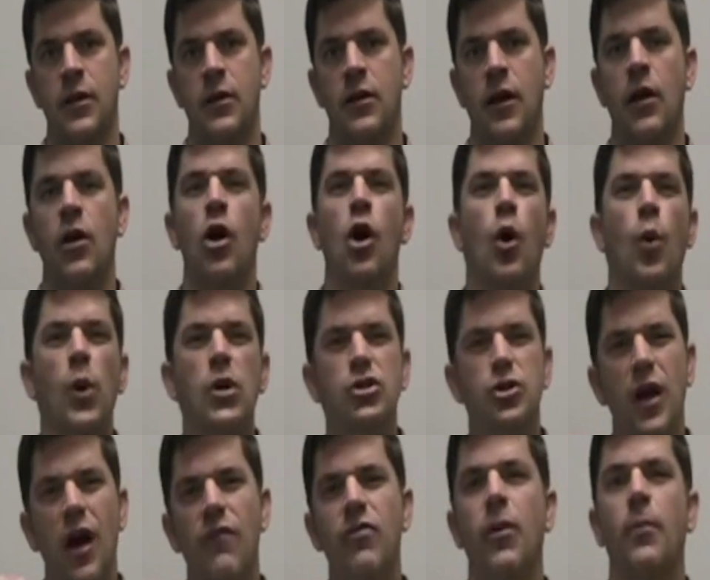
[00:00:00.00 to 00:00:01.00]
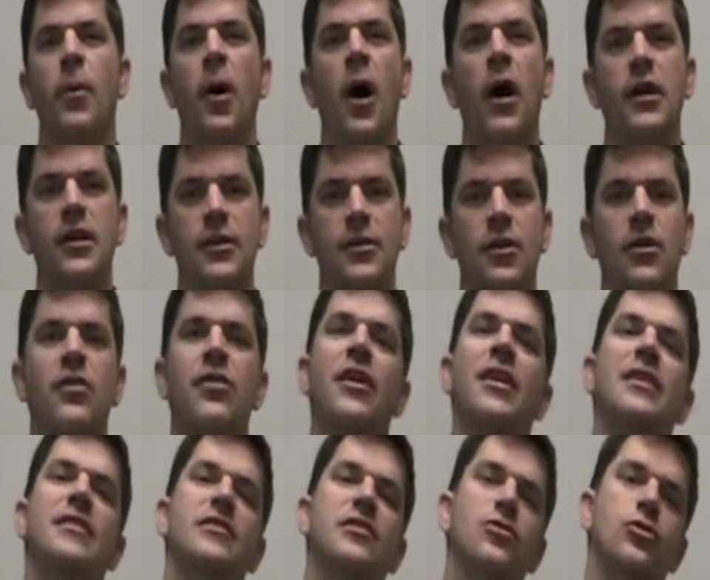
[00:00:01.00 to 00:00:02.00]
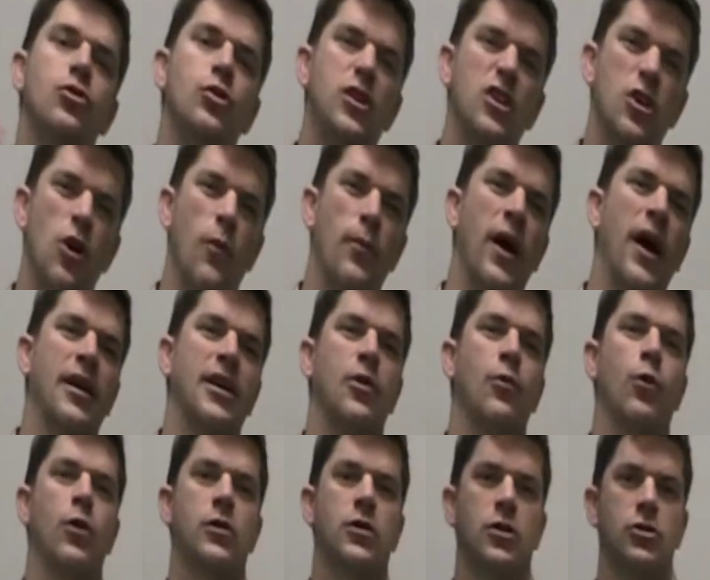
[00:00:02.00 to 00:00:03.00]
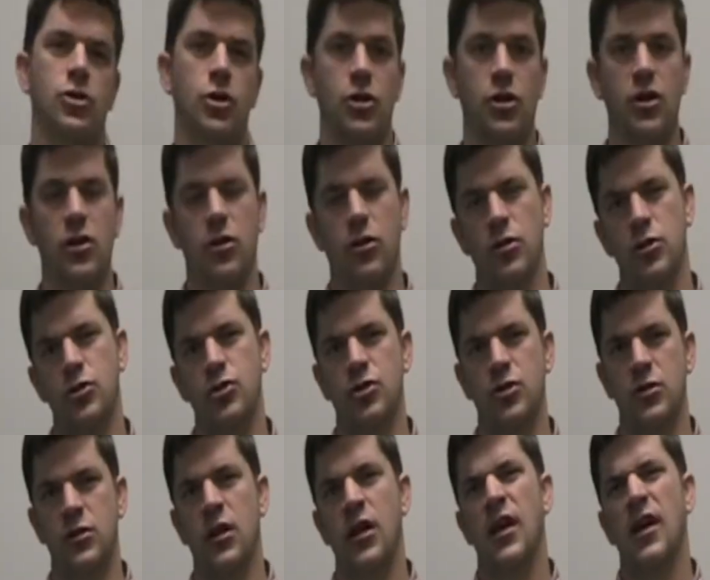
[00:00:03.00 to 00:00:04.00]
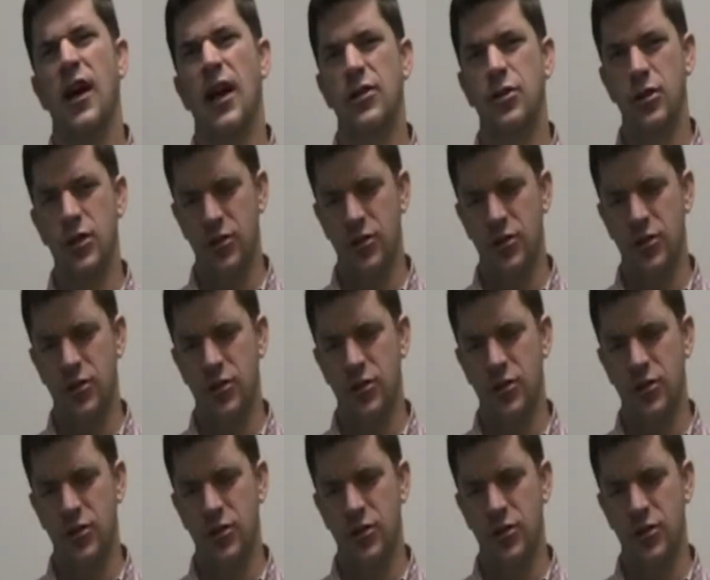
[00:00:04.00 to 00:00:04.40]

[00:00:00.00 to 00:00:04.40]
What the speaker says: Okay. Once you have the body done, then you can go back and work on your conclusion and your